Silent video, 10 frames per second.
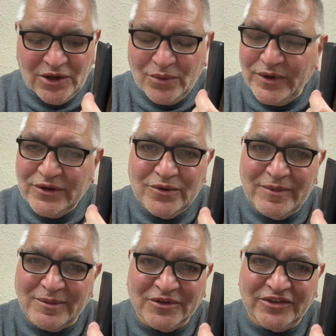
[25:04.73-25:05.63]
we all
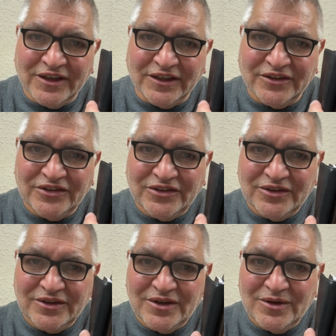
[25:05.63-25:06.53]
make mistakes.
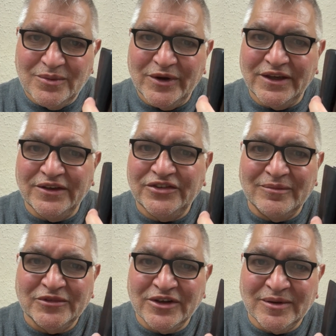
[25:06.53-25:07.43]
We
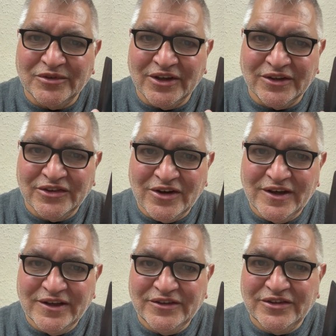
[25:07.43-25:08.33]
sometimes are
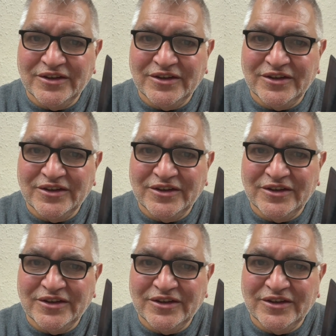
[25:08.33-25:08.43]
tired,